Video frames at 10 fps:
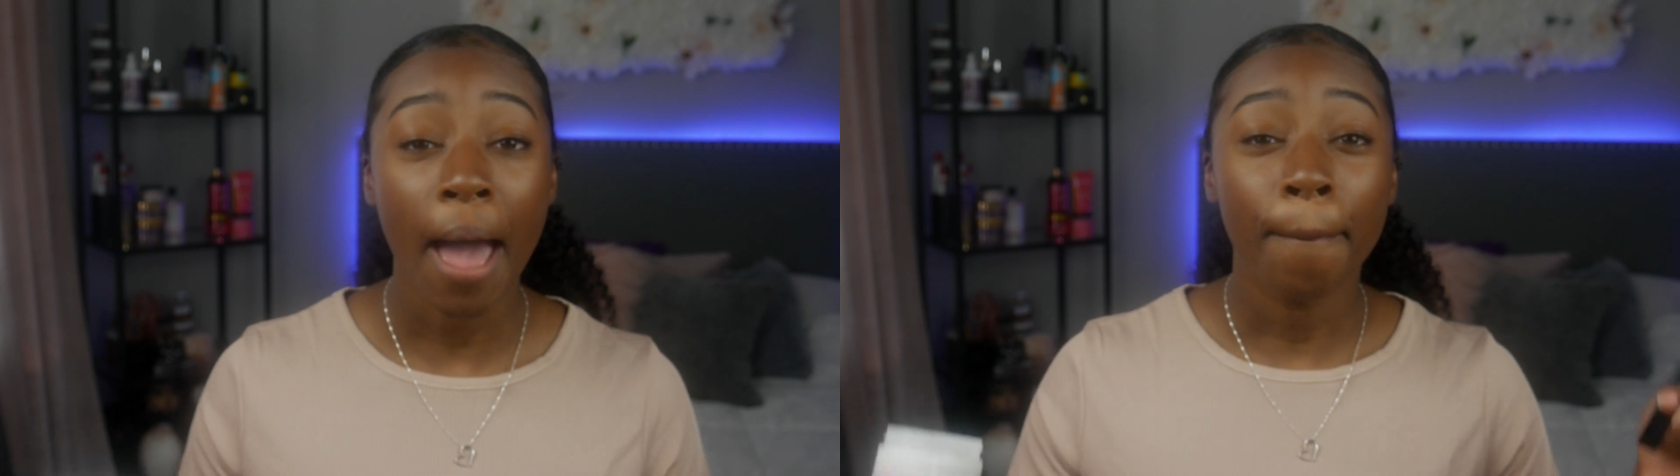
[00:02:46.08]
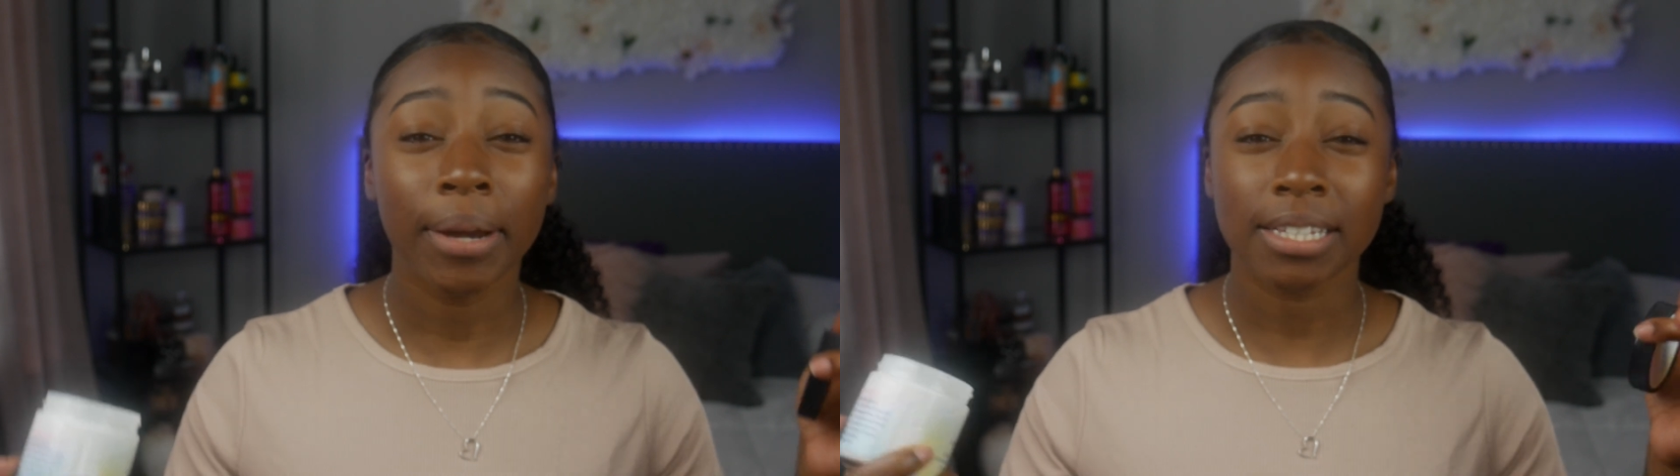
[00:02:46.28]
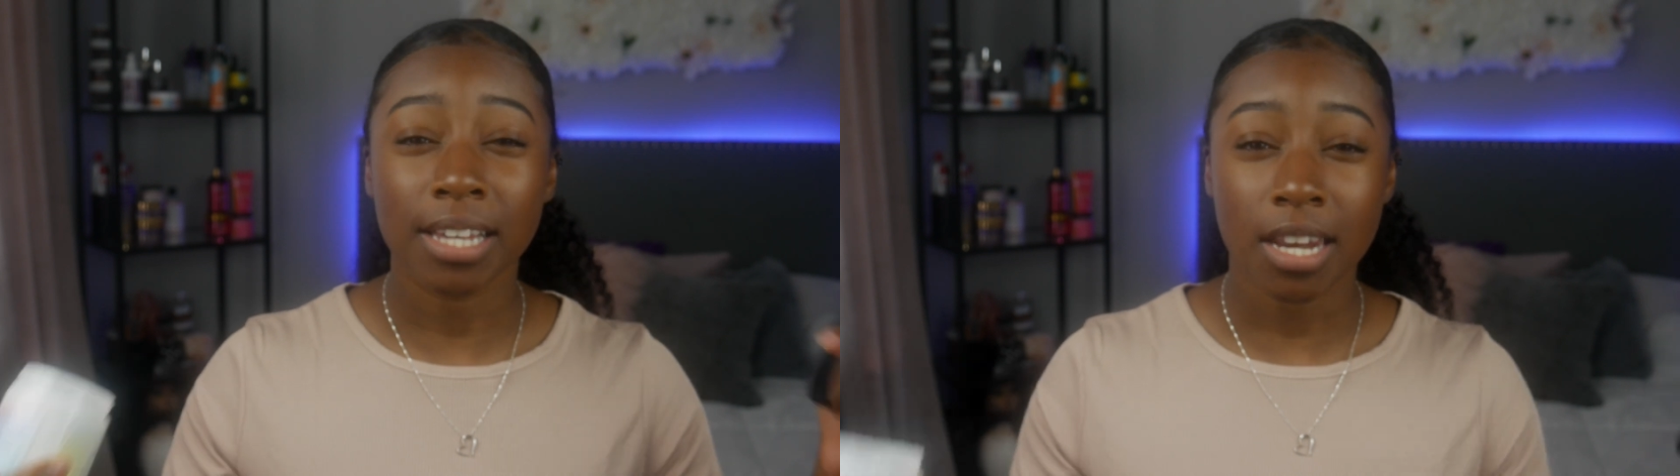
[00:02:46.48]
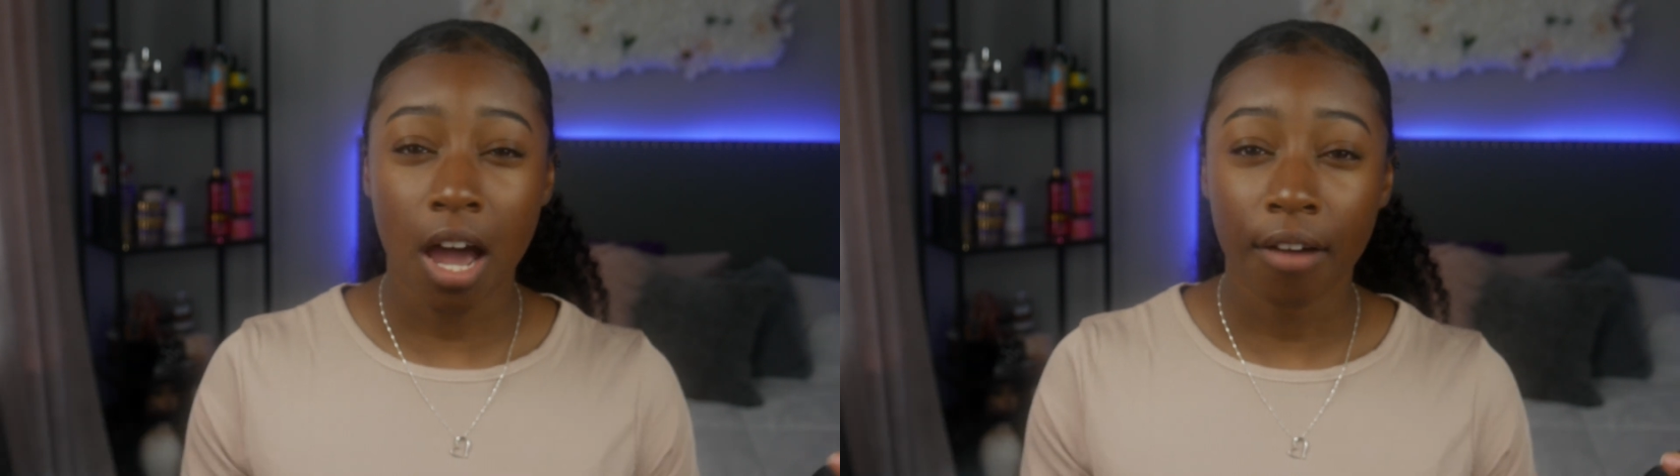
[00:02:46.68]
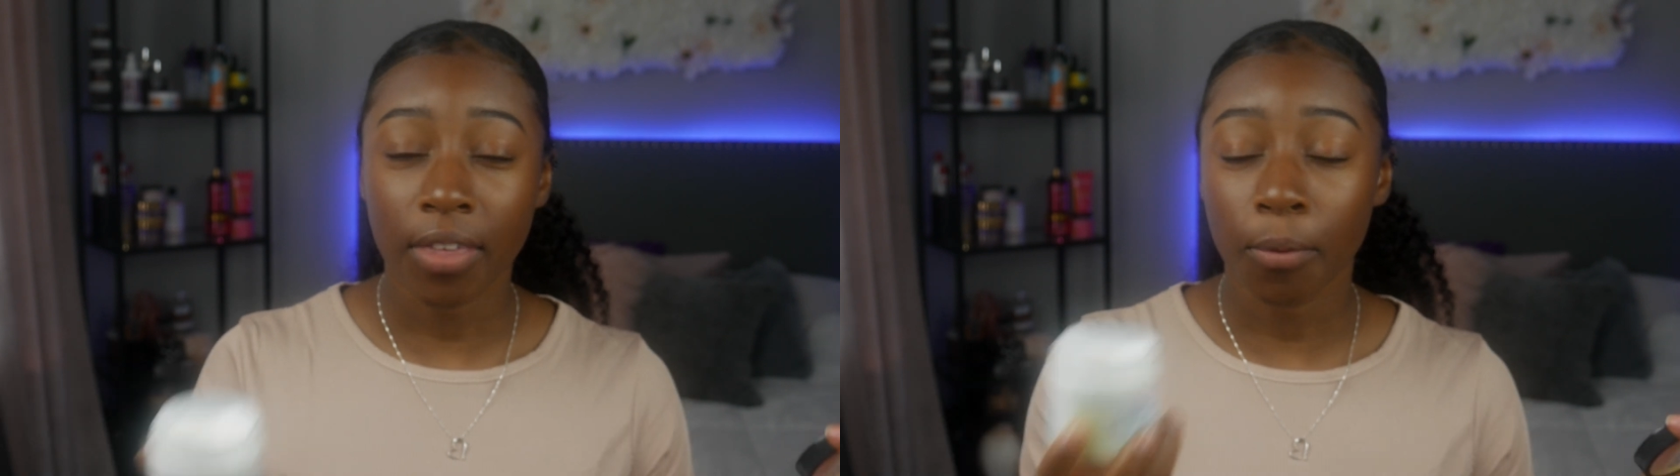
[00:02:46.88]
but it's
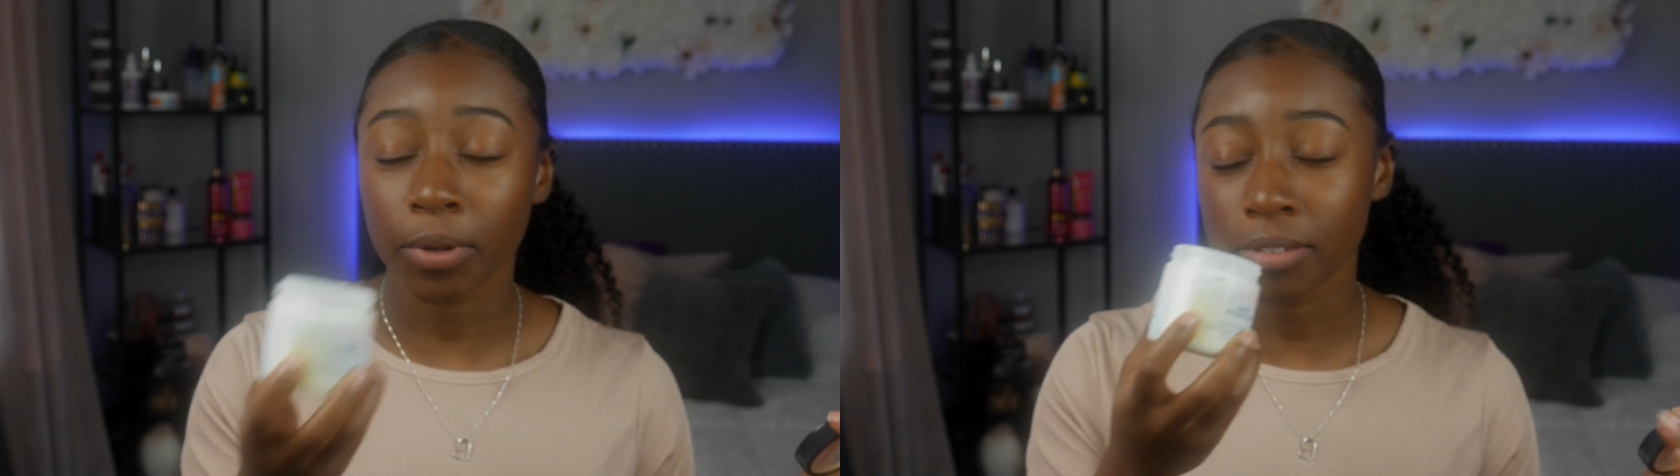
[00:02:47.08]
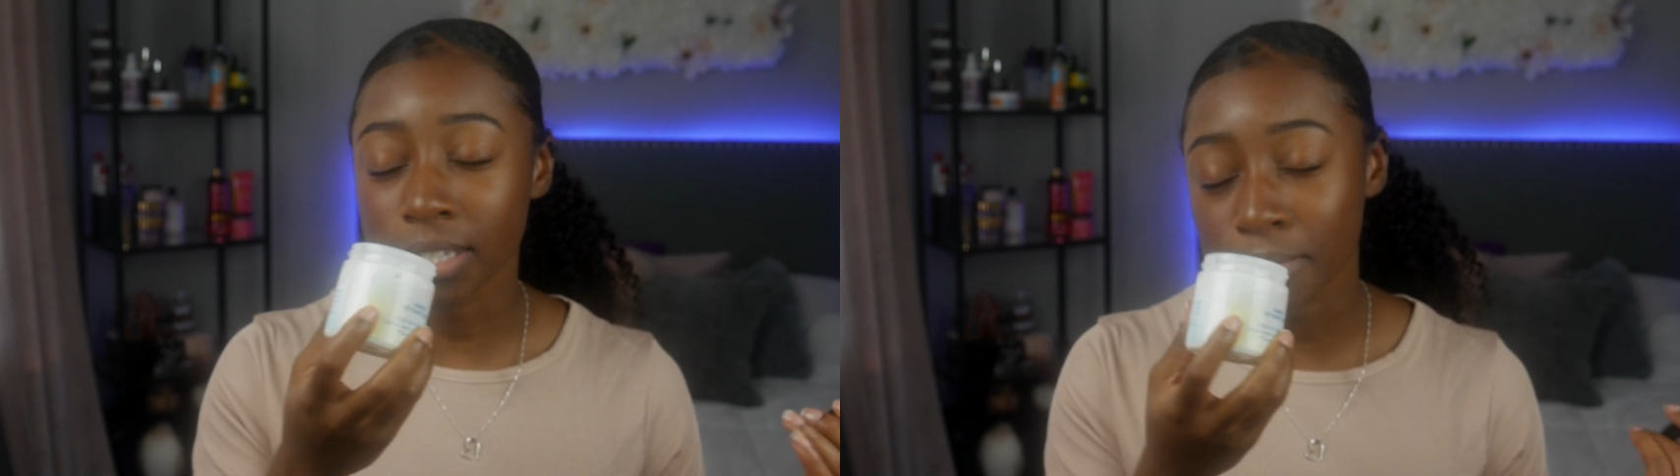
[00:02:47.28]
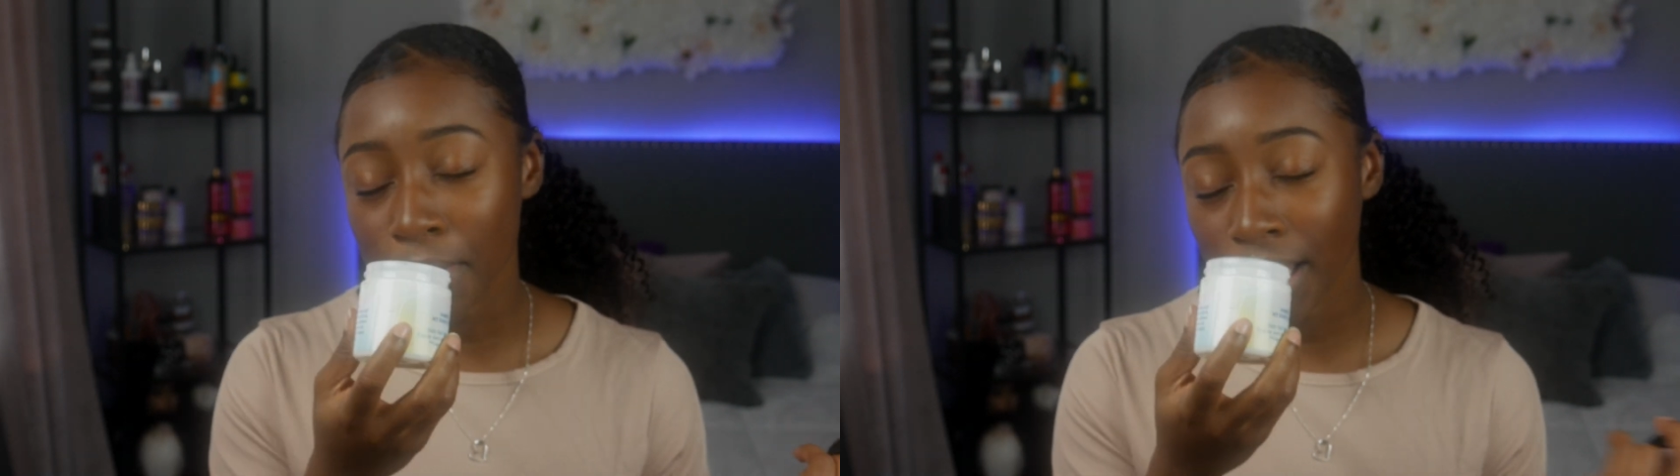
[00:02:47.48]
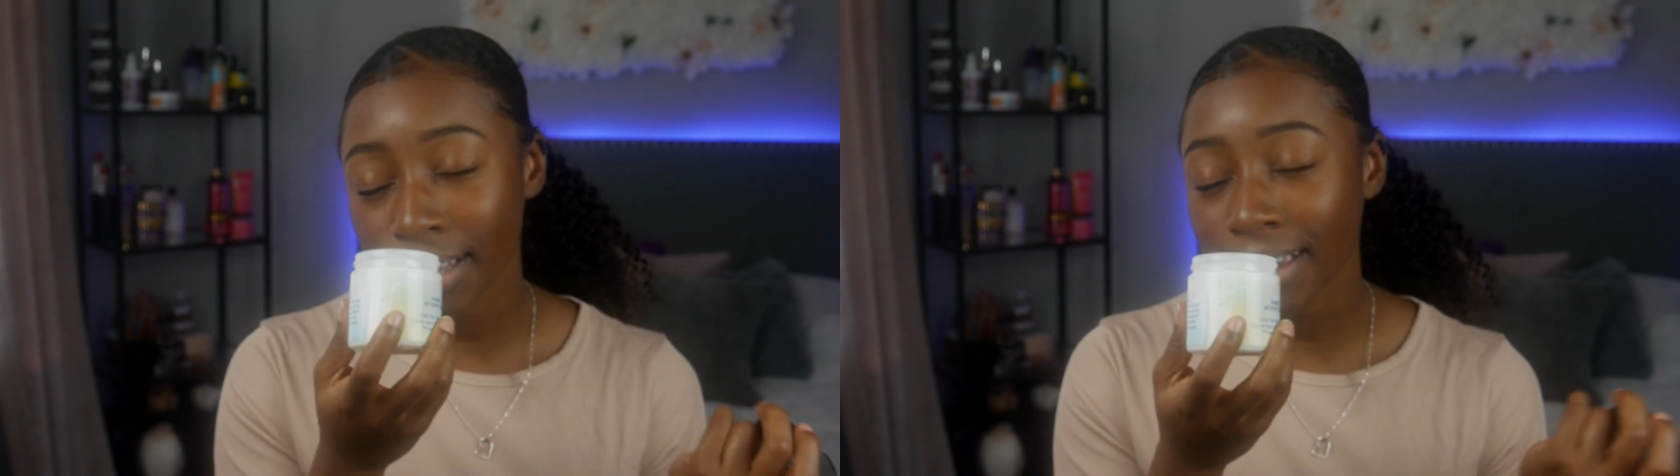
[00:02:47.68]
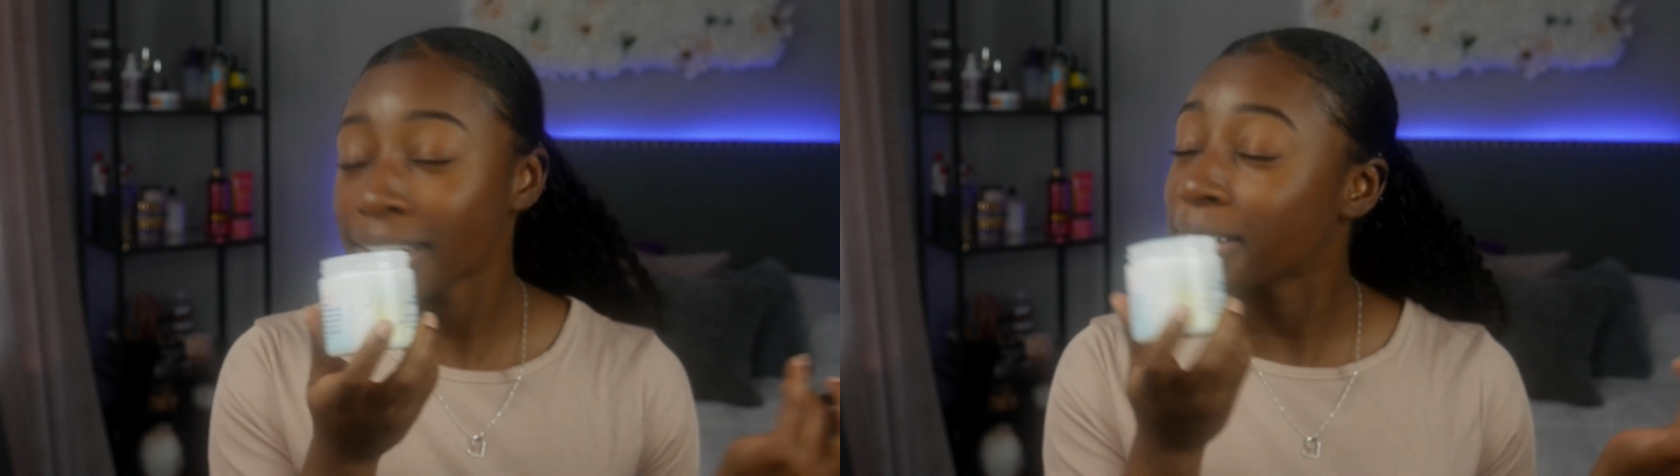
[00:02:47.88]
enough that when you
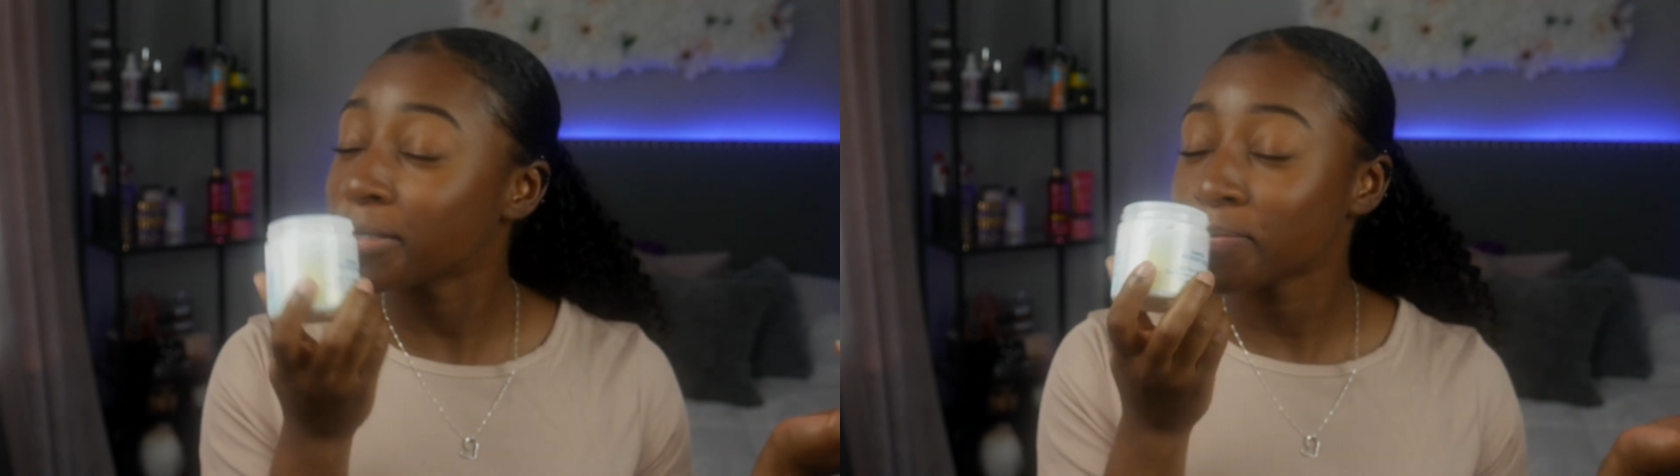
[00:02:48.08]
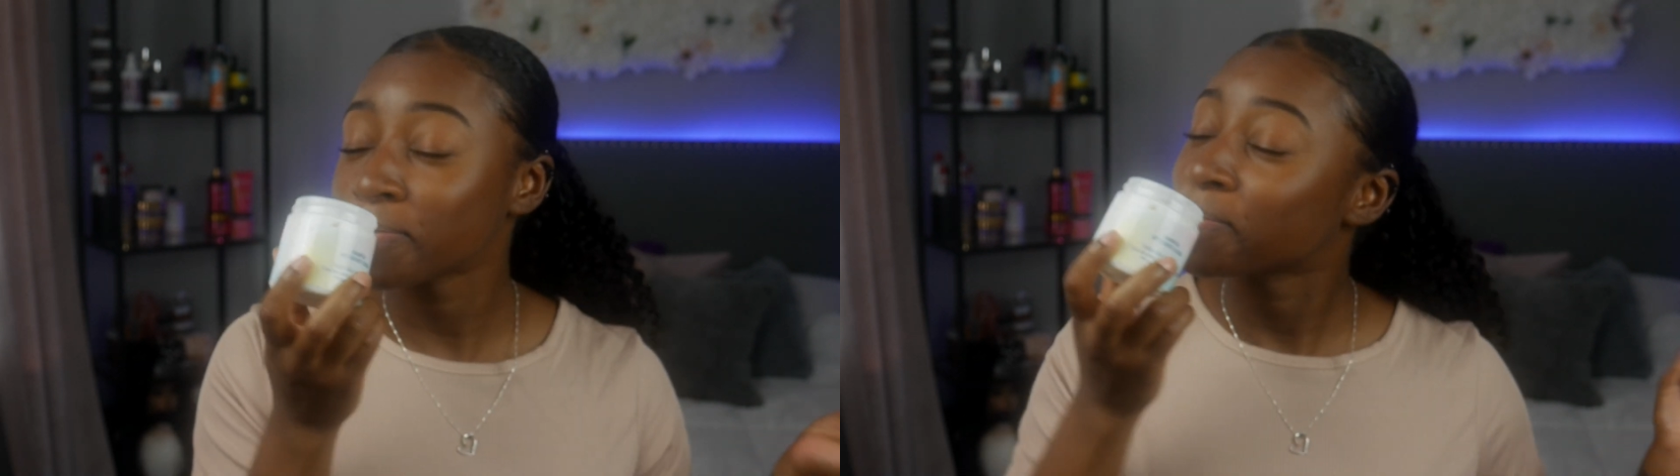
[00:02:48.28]
smell it